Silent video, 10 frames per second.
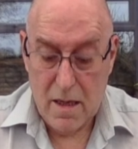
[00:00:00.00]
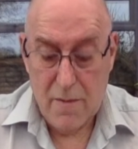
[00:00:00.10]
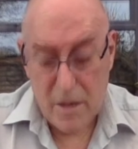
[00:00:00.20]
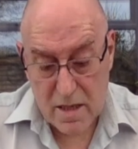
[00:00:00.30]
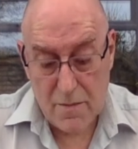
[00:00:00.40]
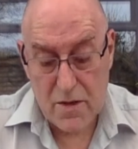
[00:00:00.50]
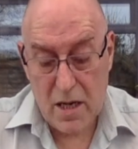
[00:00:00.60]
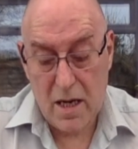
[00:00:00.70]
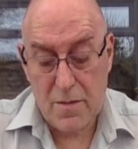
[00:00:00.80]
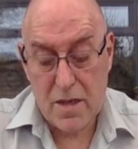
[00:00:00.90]
But
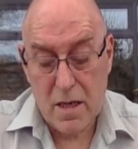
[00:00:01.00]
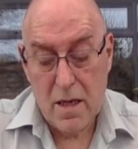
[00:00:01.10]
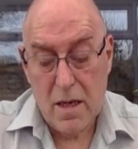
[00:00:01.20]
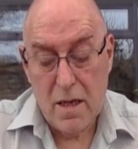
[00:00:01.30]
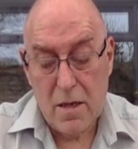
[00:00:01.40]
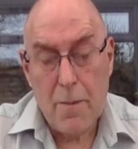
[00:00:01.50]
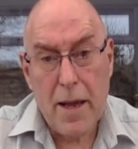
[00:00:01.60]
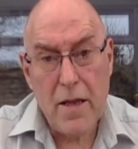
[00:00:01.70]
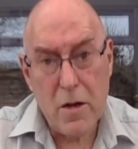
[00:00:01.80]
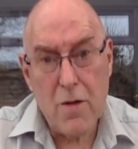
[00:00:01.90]
sometimes,
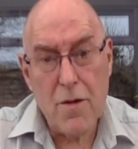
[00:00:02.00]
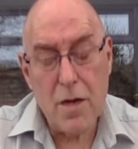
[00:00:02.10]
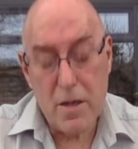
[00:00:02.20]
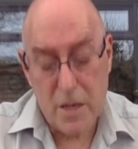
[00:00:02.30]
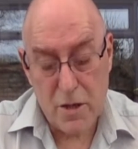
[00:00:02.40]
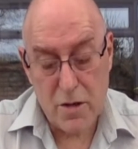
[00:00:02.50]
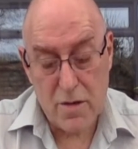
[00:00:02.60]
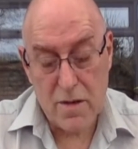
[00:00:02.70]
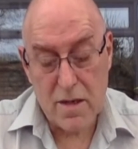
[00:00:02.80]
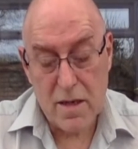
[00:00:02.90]
depending on the
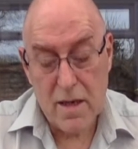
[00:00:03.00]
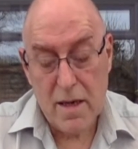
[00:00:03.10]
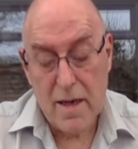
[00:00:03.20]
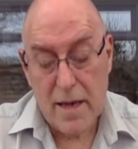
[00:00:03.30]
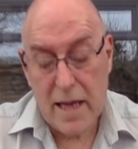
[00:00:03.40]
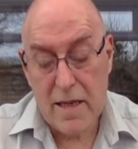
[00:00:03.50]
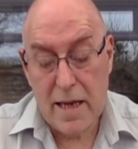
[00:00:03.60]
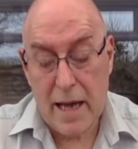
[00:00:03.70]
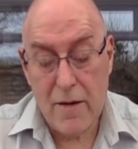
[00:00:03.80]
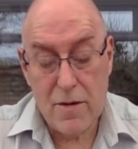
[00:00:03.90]
conditions, getting
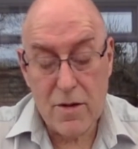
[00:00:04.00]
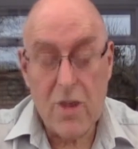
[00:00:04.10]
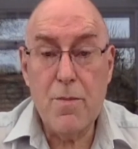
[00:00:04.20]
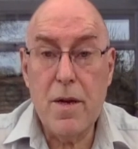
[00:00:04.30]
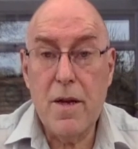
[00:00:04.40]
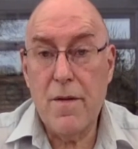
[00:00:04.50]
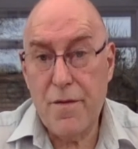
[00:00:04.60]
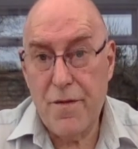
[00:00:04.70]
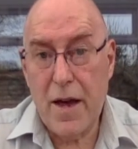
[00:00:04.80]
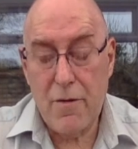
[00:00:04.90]
out can be
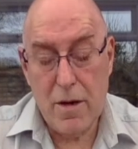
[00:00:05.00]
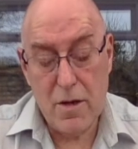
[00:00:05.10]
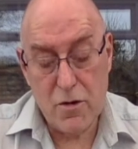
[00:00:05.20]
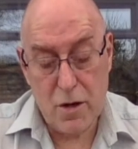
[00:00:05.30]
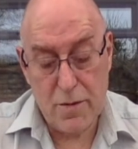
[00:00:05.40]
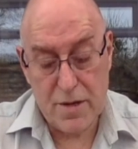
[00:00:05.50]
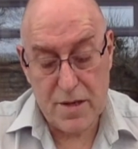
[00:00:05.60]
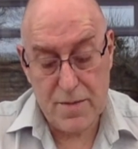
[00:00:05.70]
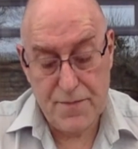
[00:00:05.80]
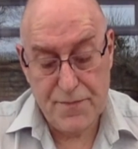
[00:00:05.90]
very
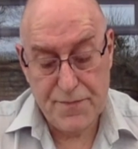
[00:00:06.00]
troublesome.